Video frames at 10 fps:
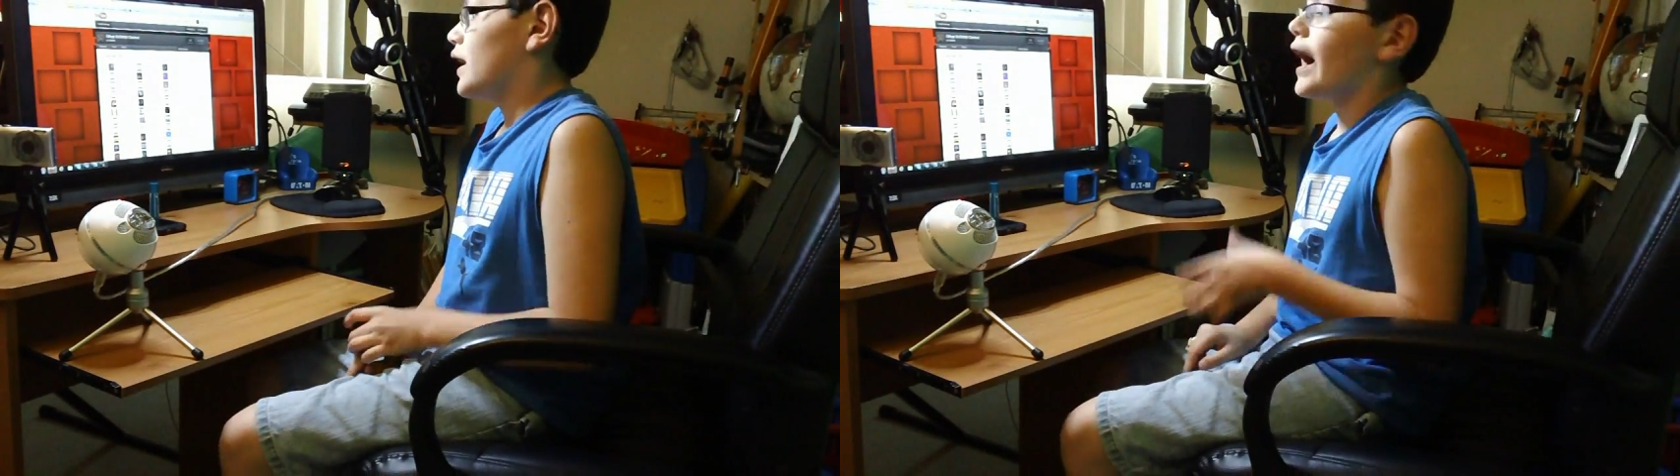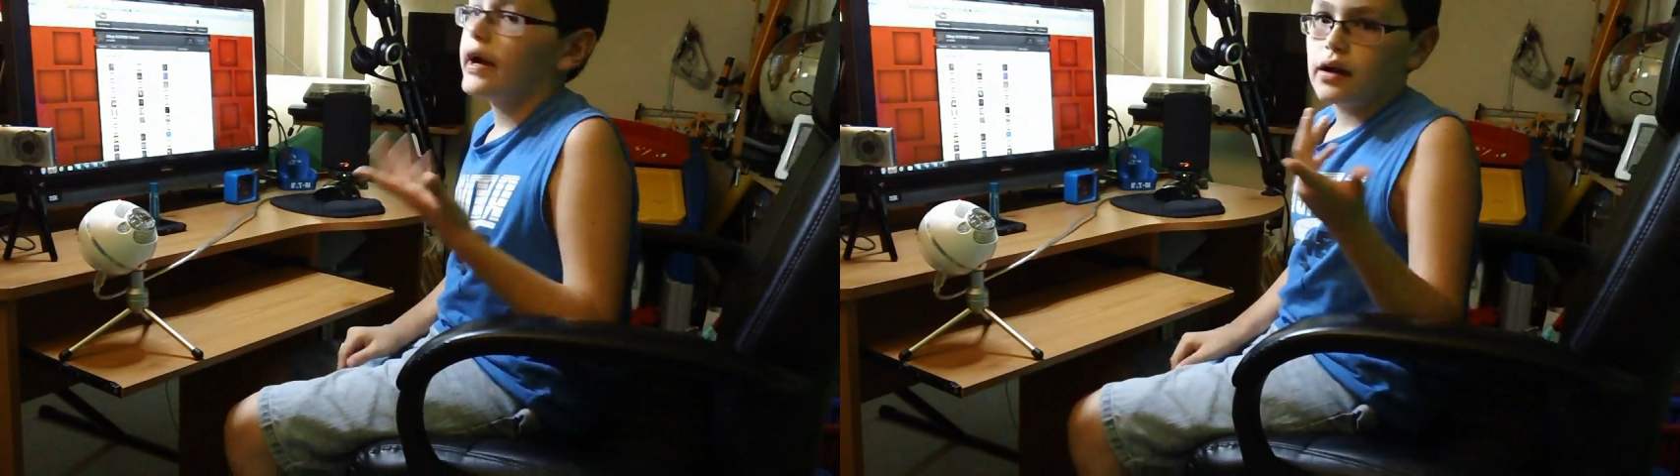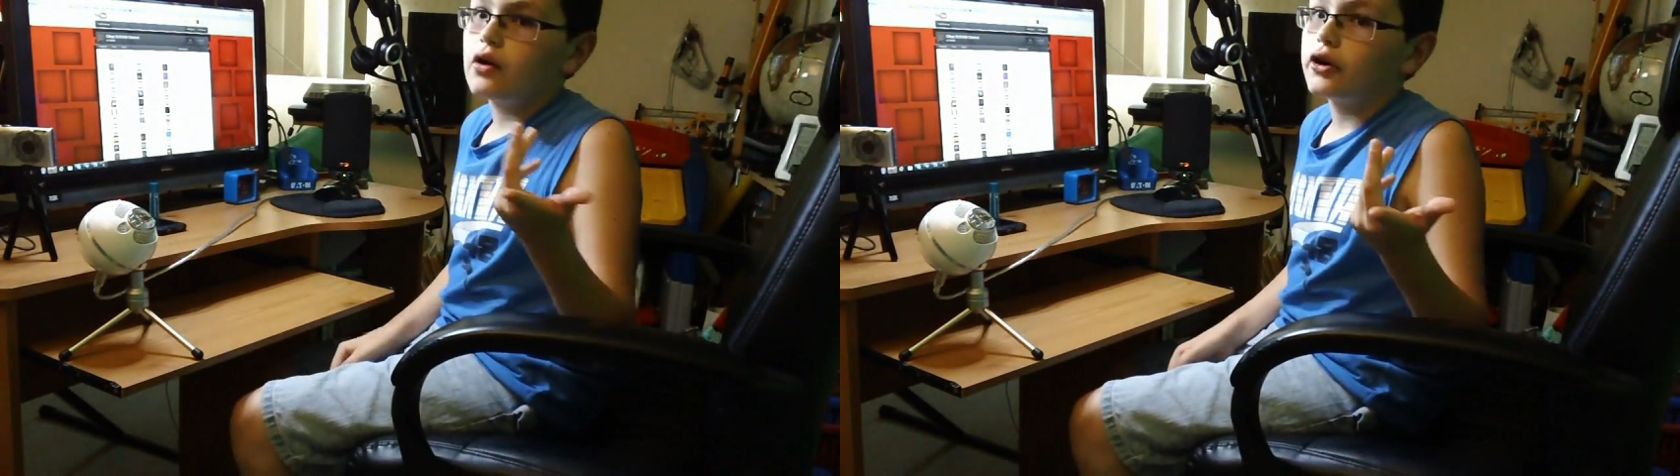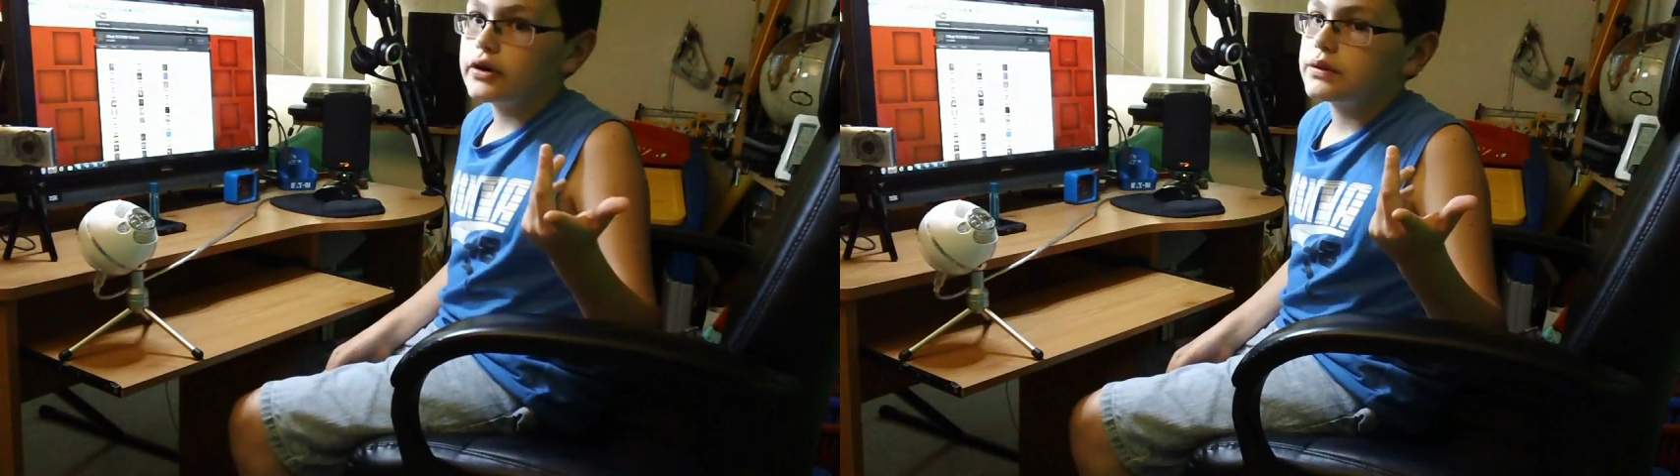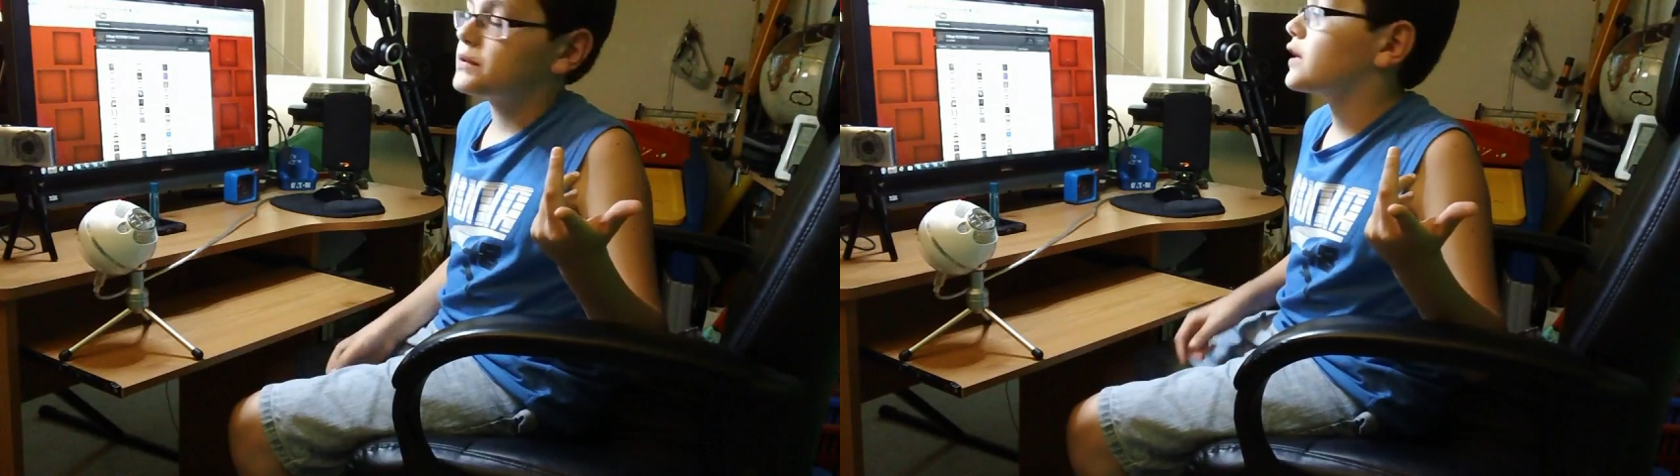I earned
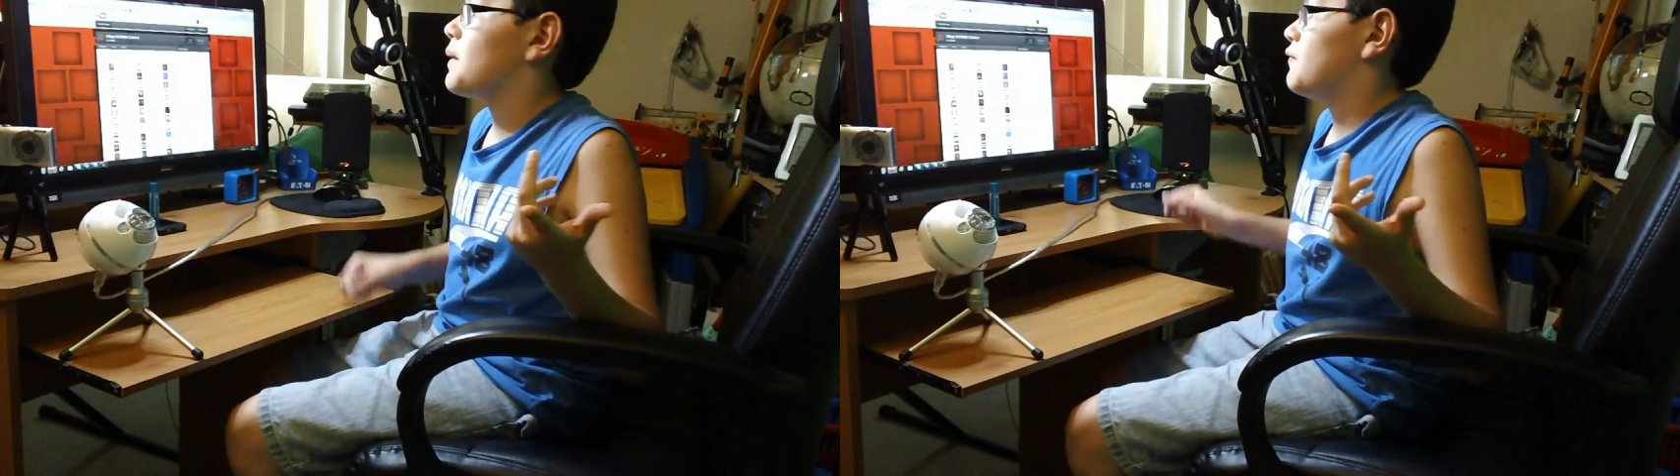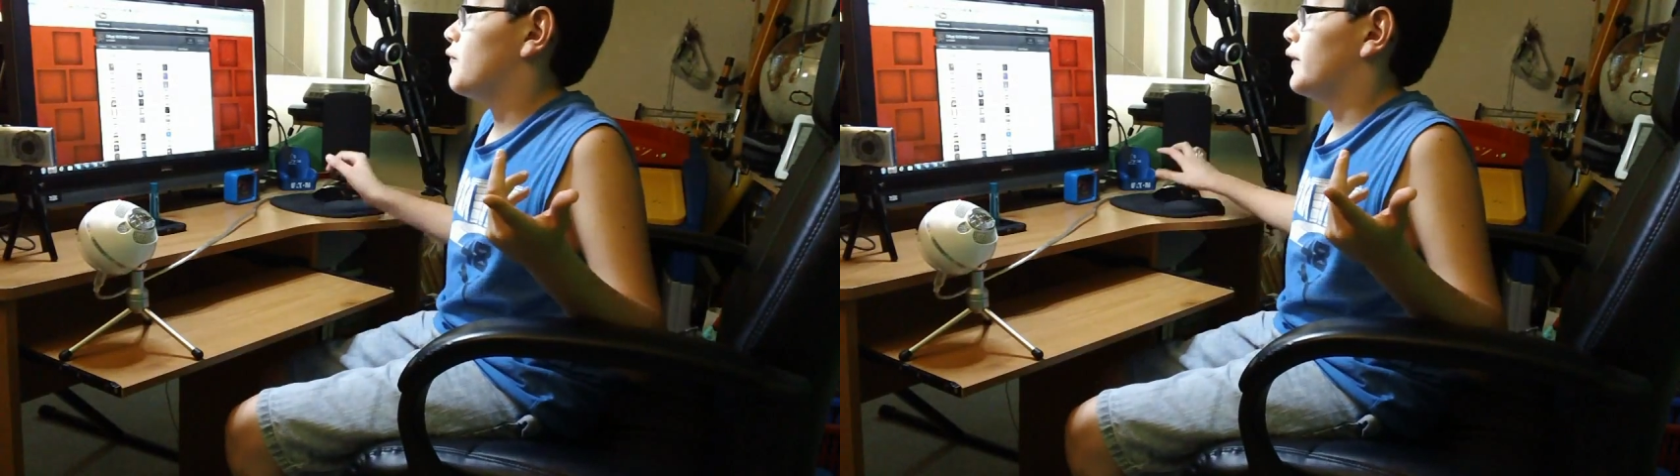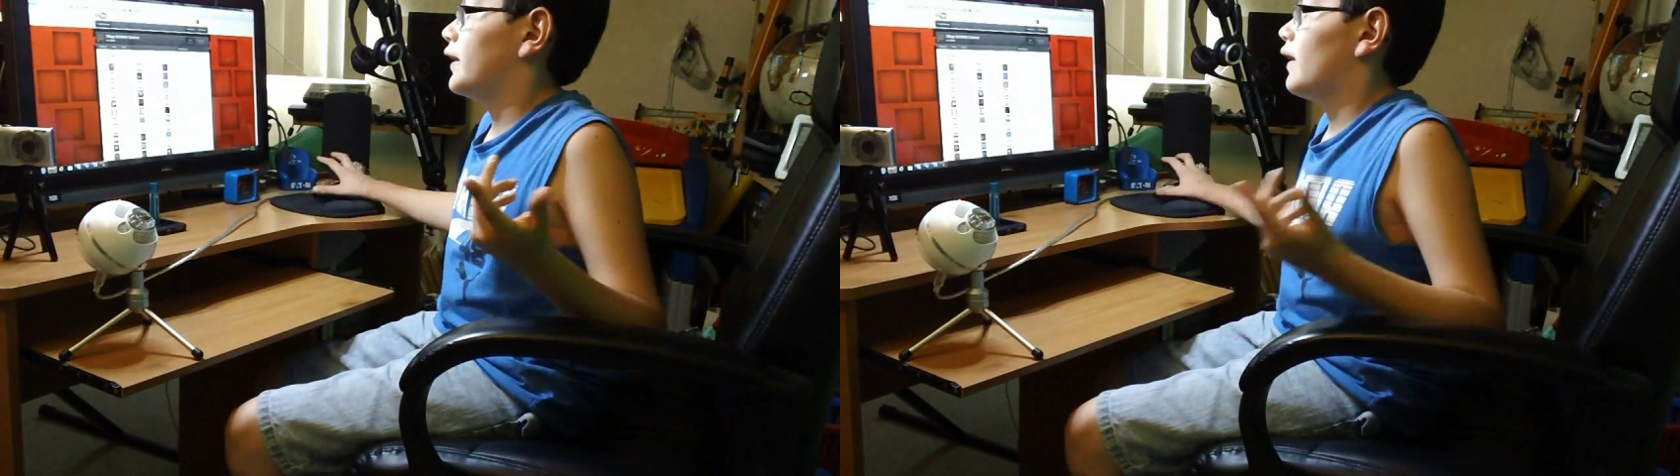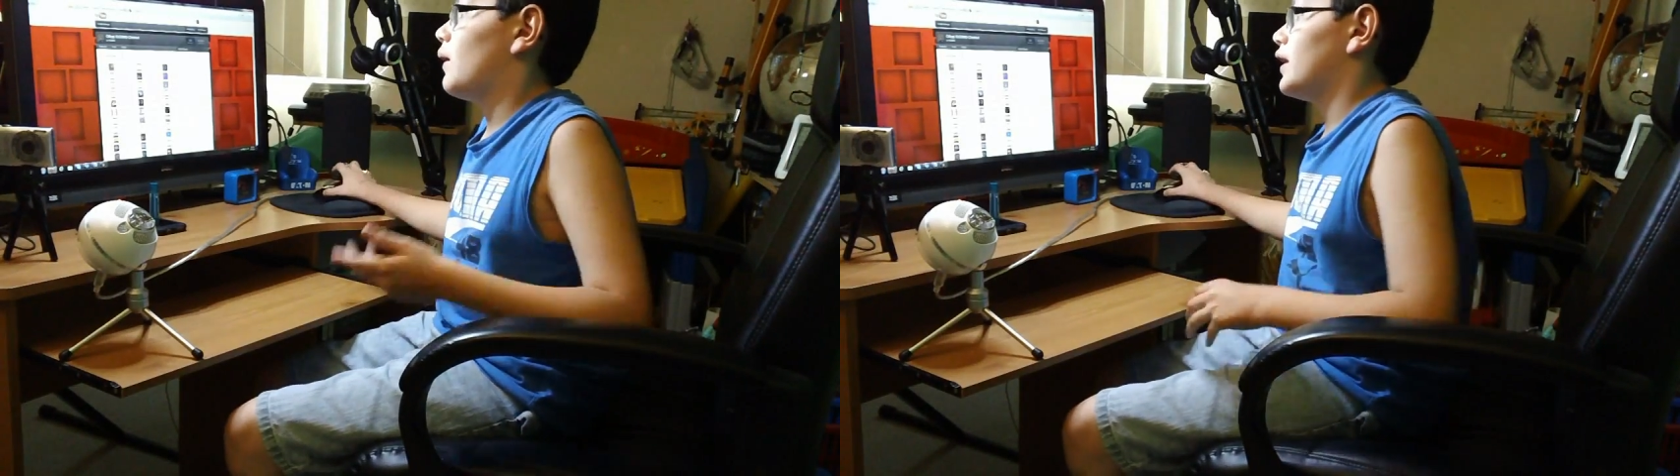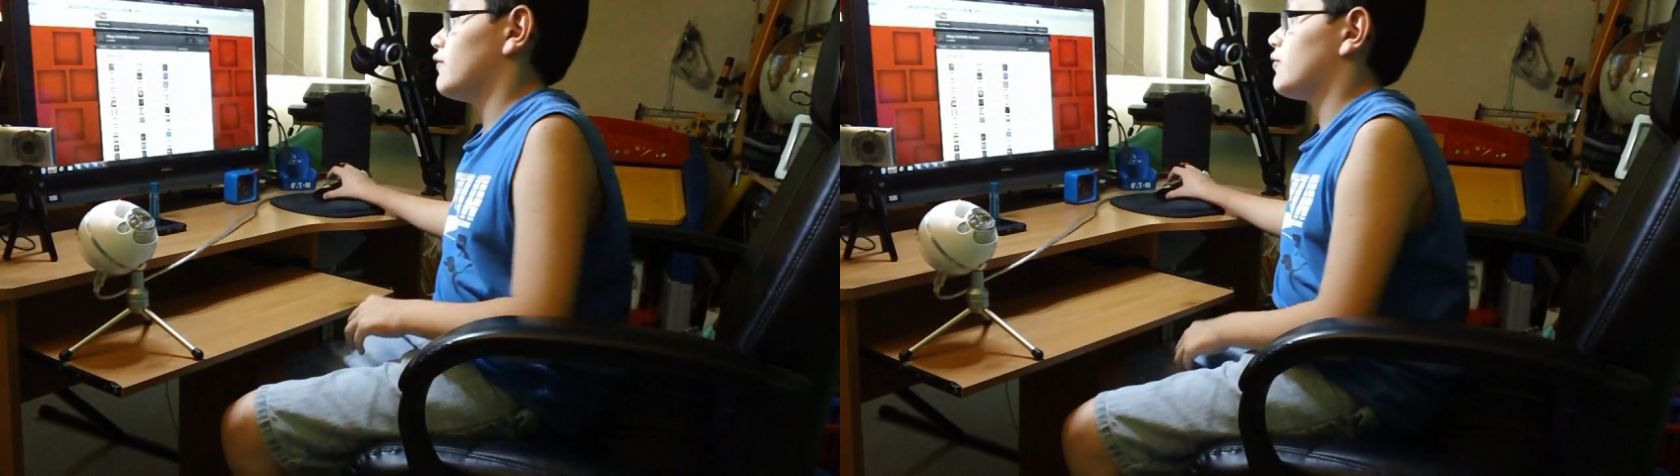a subscriber for that. Now I have